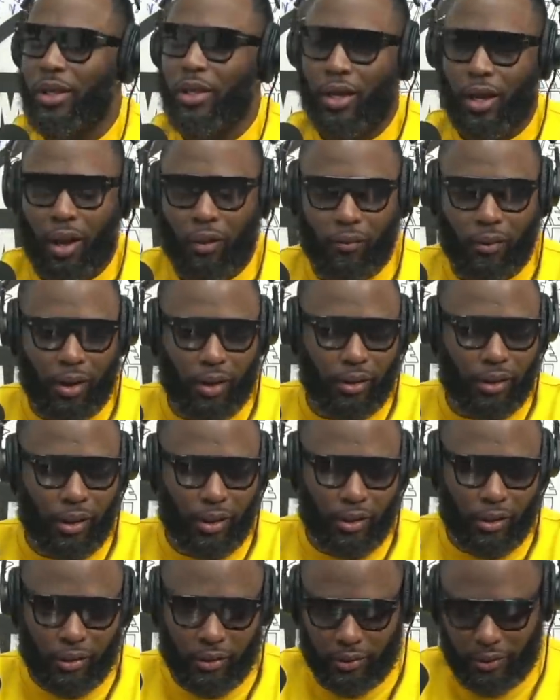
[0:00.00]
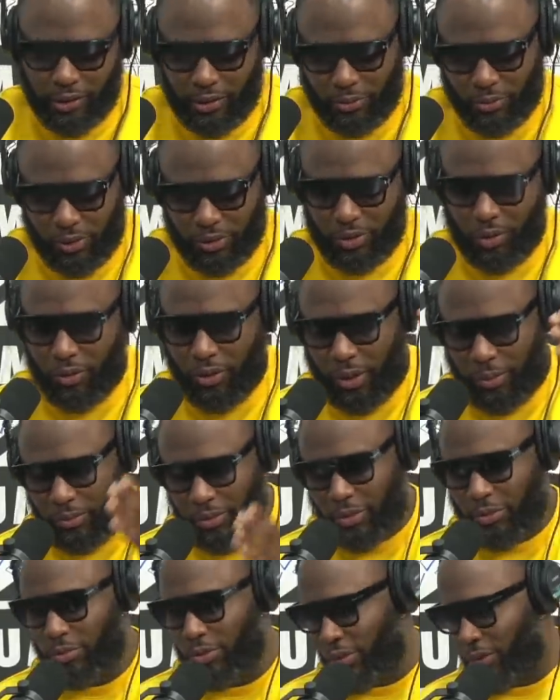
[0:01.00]
all right, hey, this what's gonna happen,
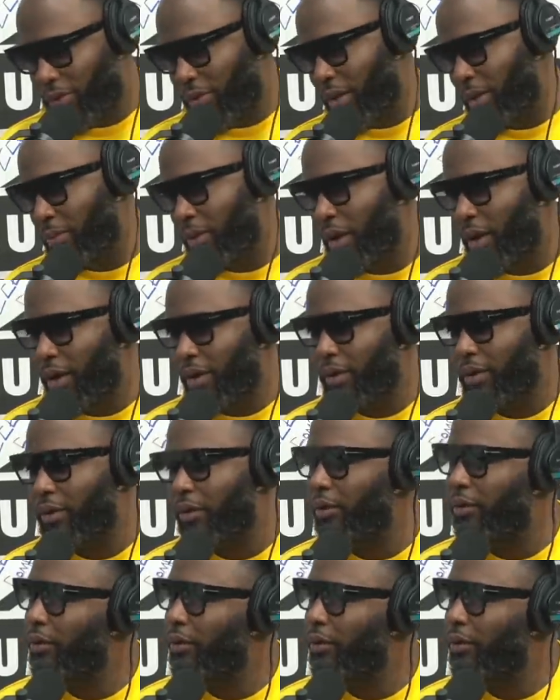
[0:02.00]
this what's gonna happen, all right, huh?